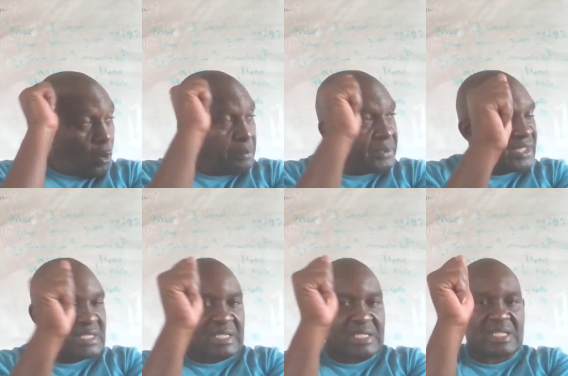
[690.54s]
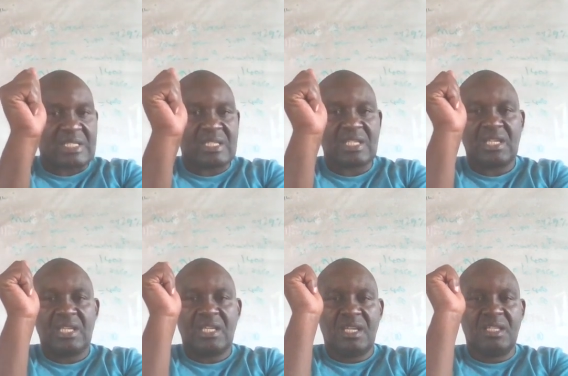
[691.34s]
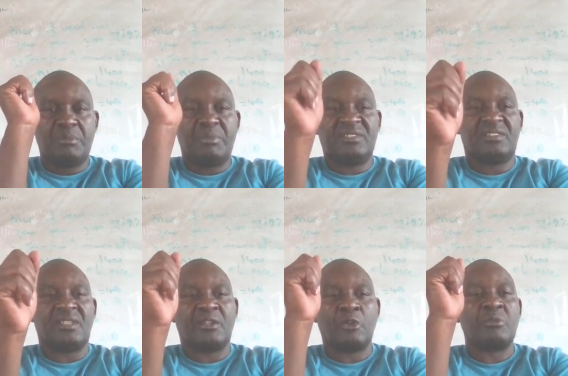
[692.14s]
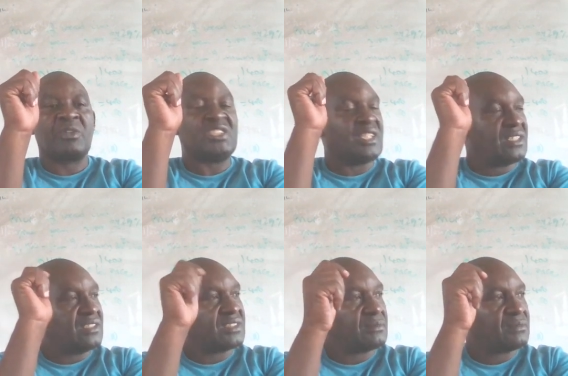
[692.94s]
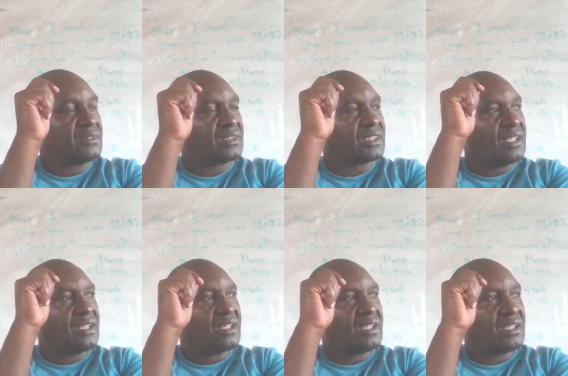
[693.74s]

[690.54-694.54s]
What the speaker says: competence in business and economic journalism. Okay?